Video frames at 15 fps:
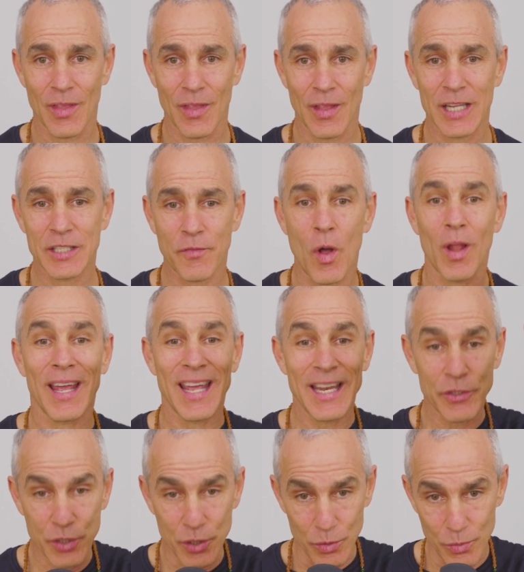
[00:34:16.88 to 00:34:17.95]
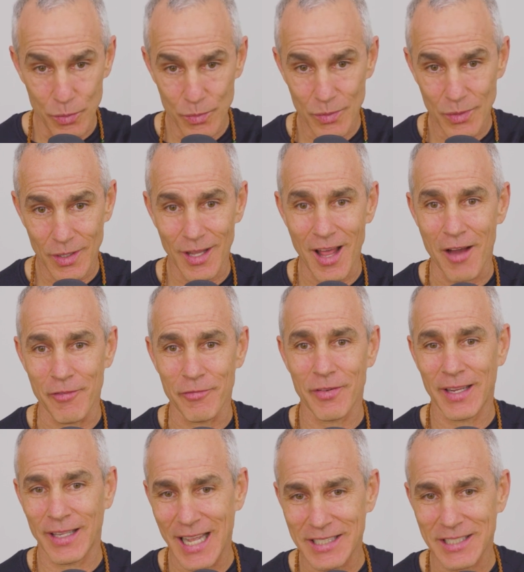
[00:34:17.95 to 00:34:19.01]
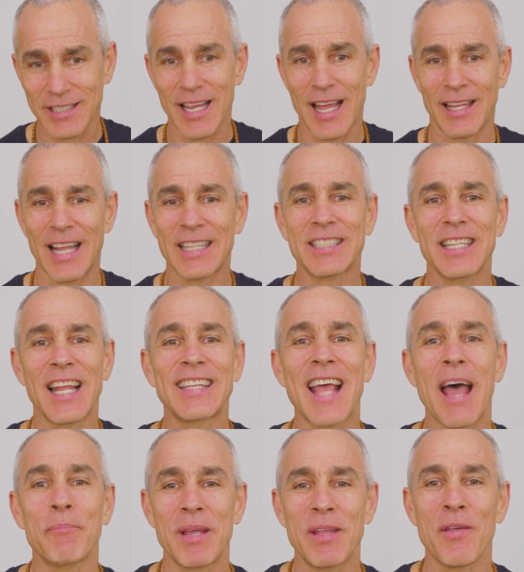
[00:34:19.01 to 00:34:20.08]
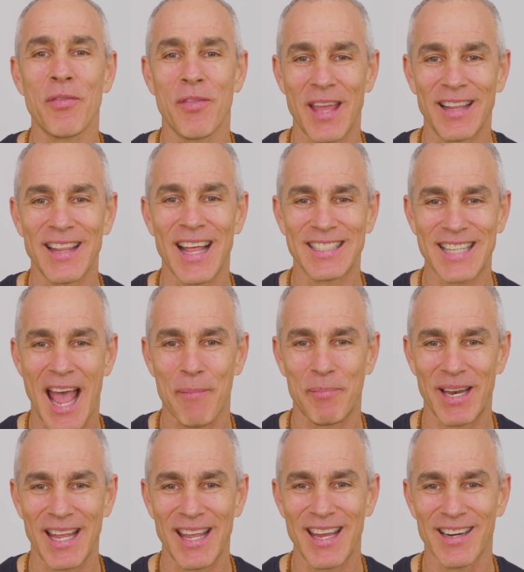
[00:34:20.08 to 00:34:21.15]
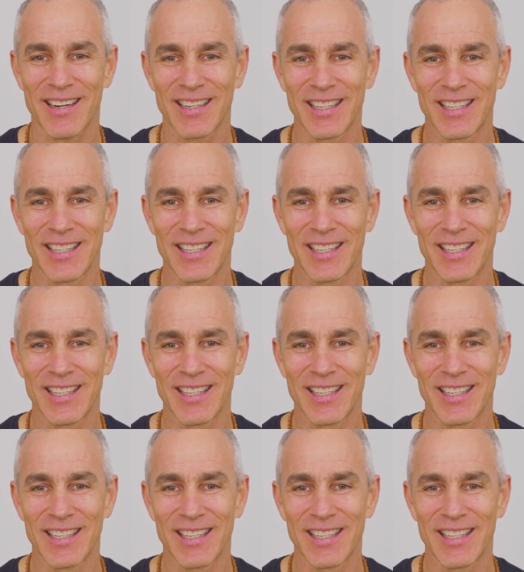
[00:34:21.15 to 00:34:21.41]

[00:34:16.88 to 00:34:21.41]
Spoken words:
Let's fall into love, and let's let that be the thing that's happening here.